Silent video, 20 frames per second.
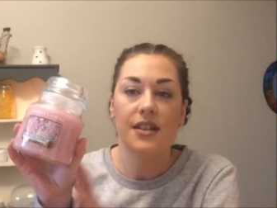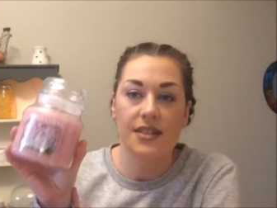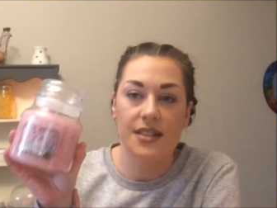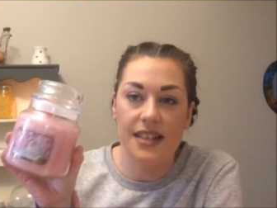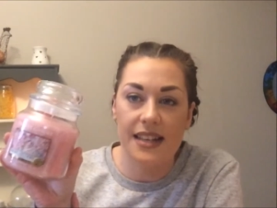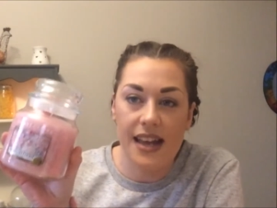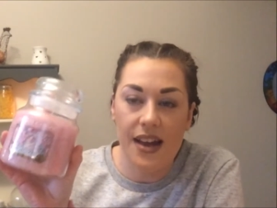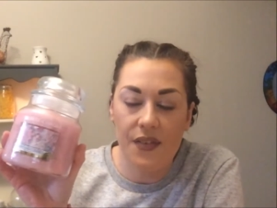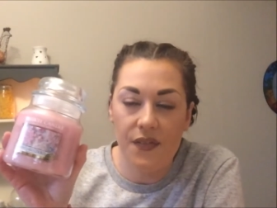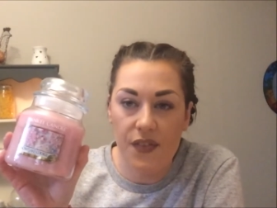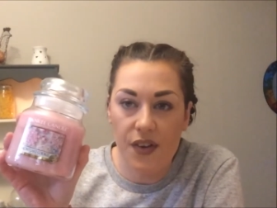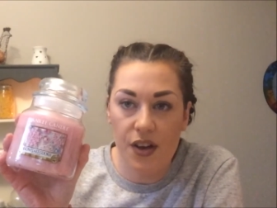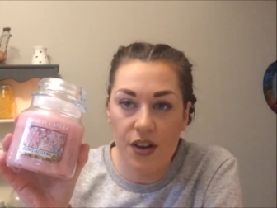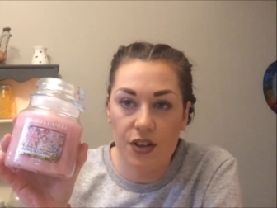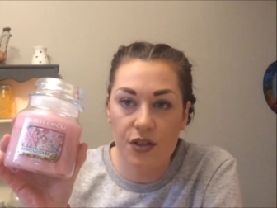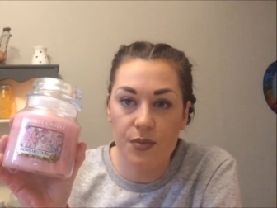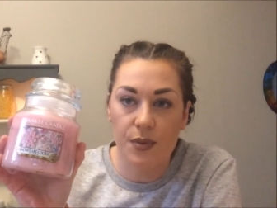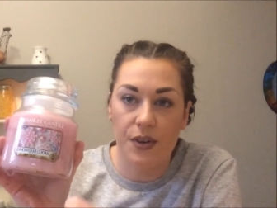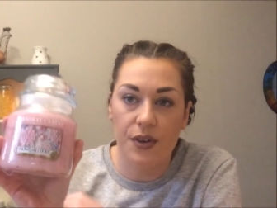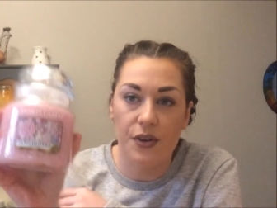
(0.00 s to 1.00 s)
So yeah,
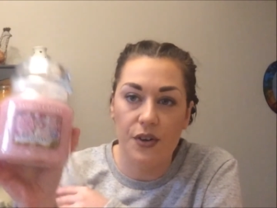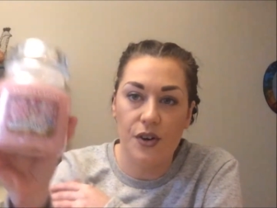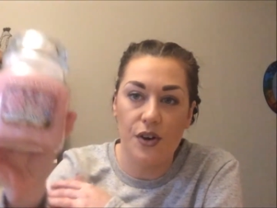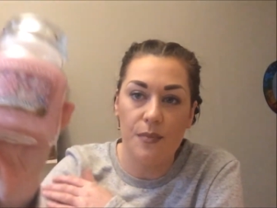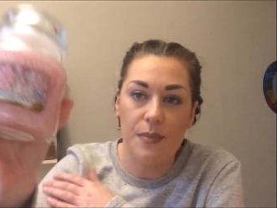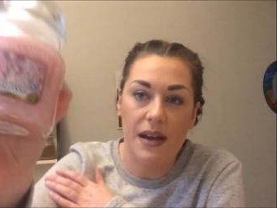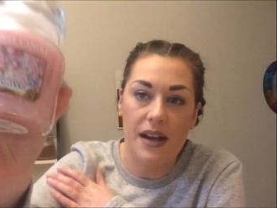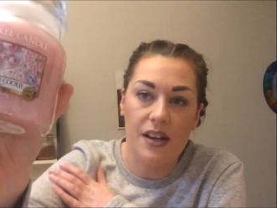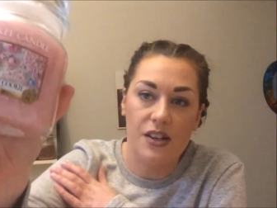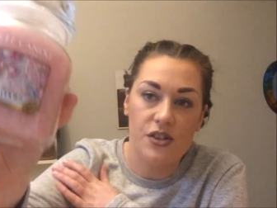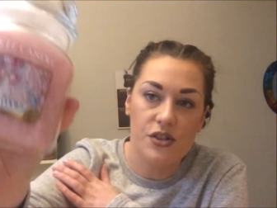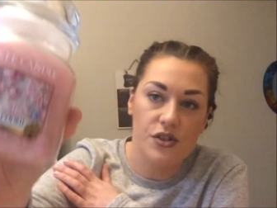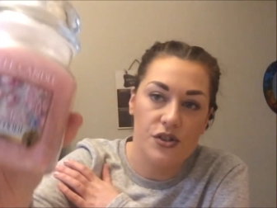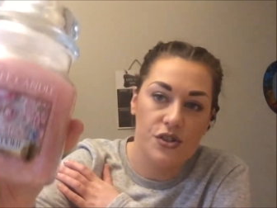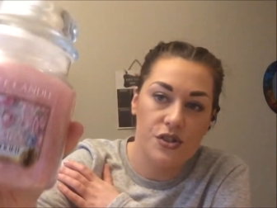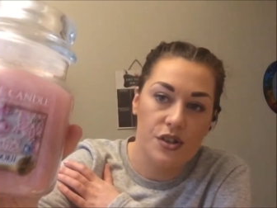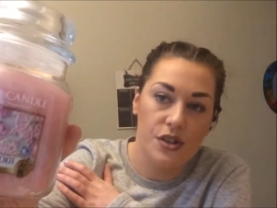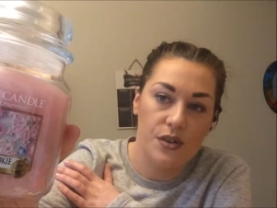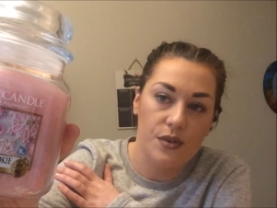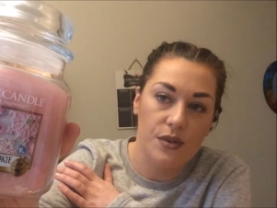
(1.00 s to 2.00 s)
first one up I shall
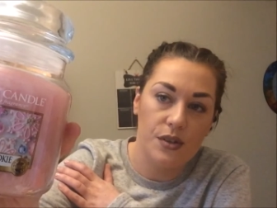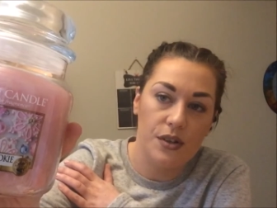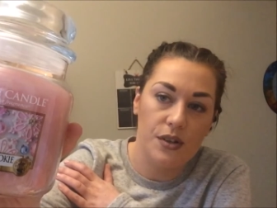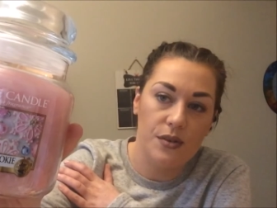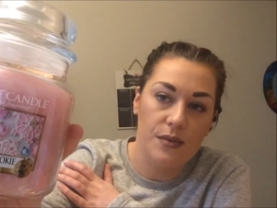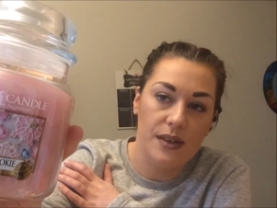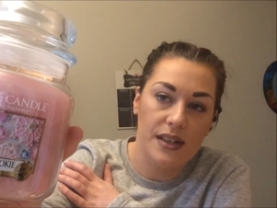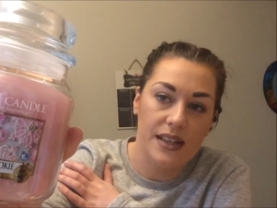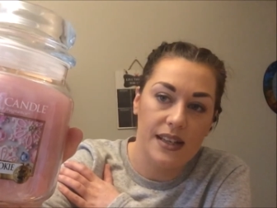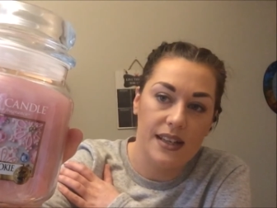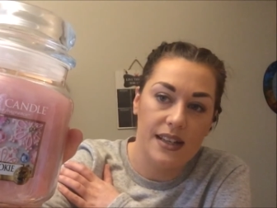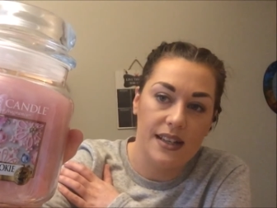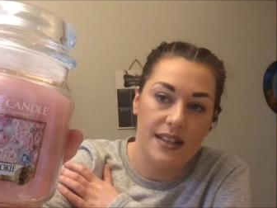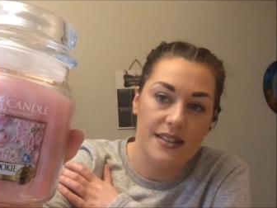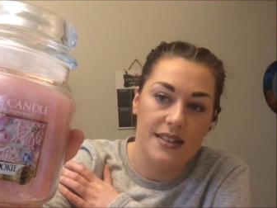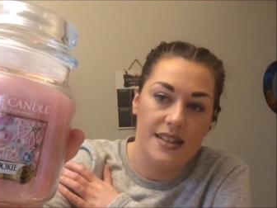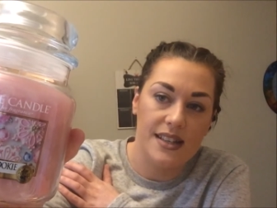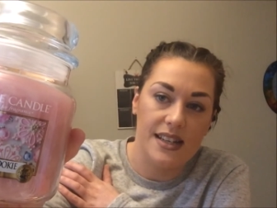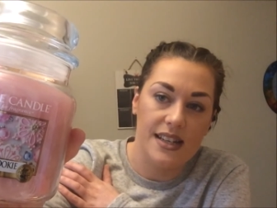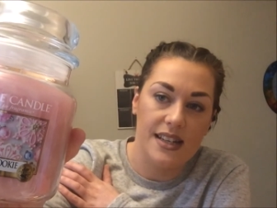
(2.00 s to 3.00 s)
show you
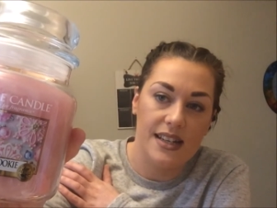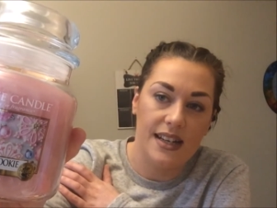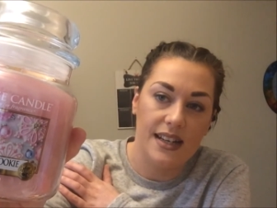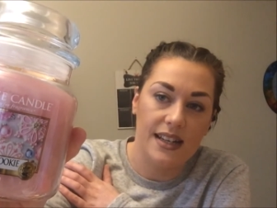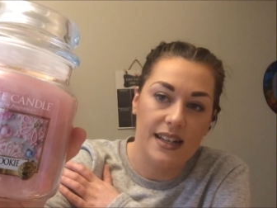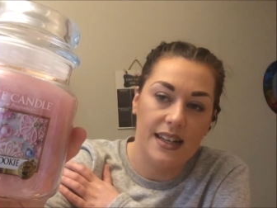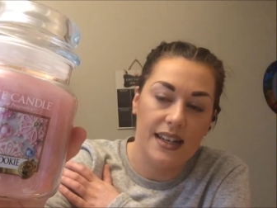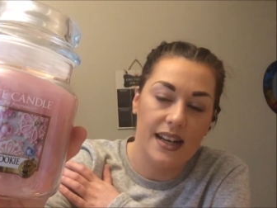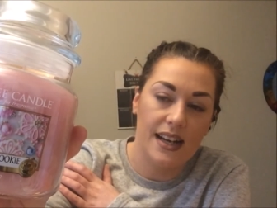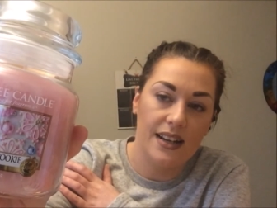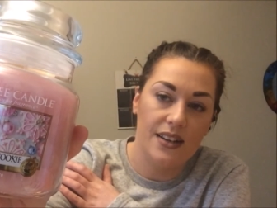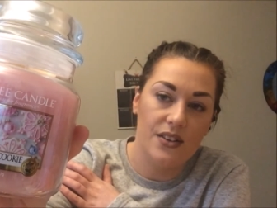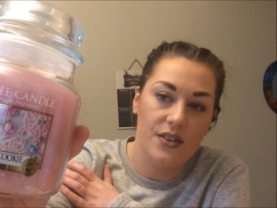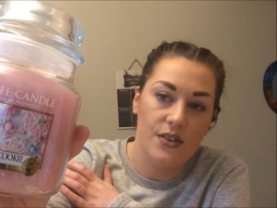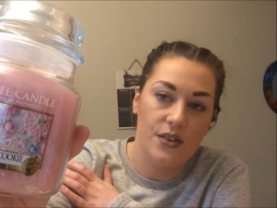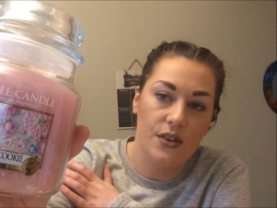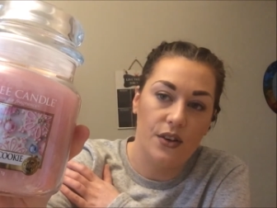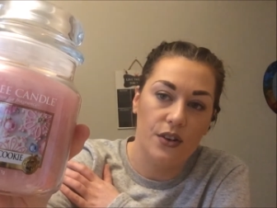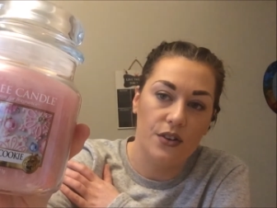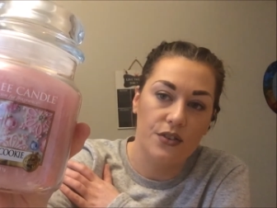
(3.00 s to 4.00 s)
is the Yankee
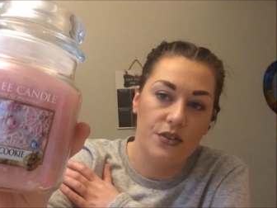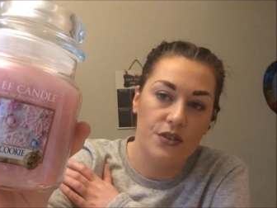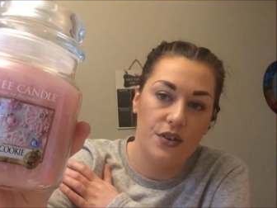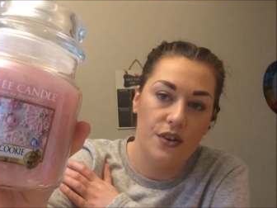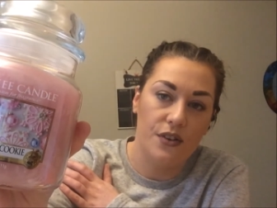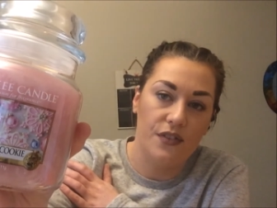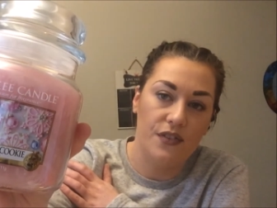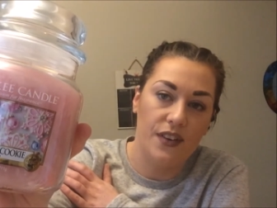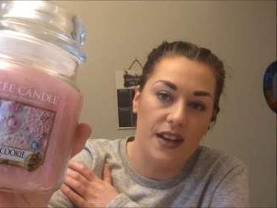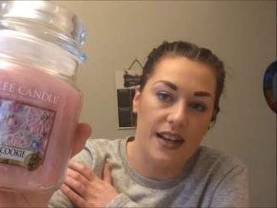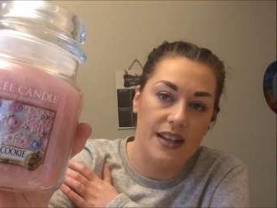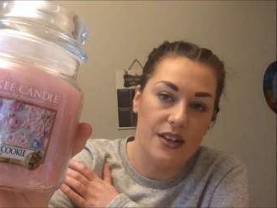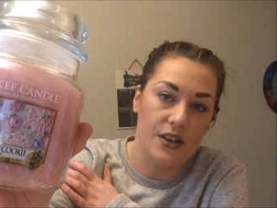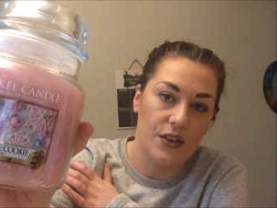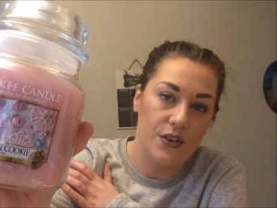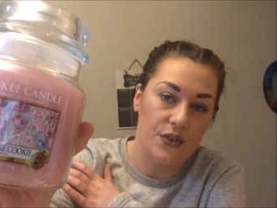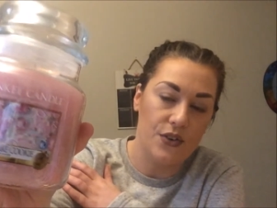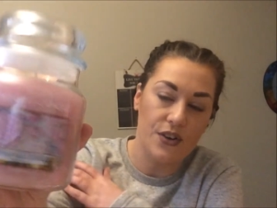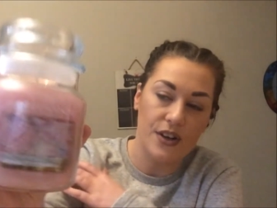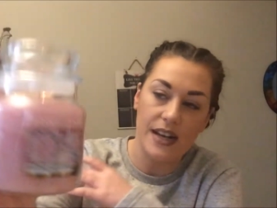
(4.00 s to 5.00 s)
Candle Snowflake
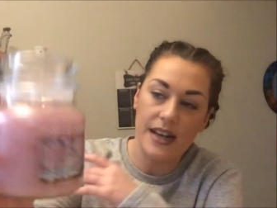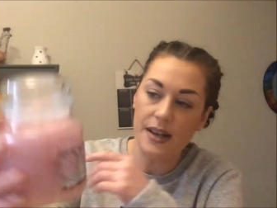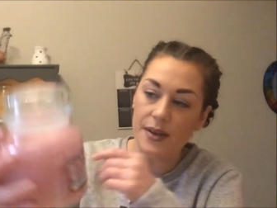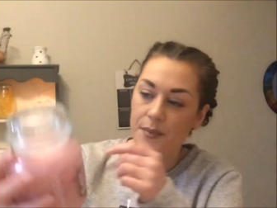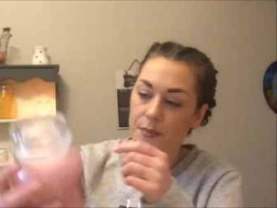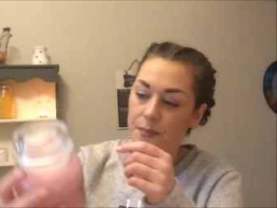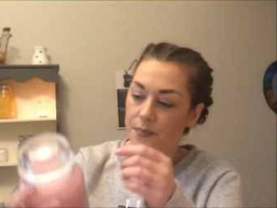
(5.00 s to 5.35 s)
Cookie.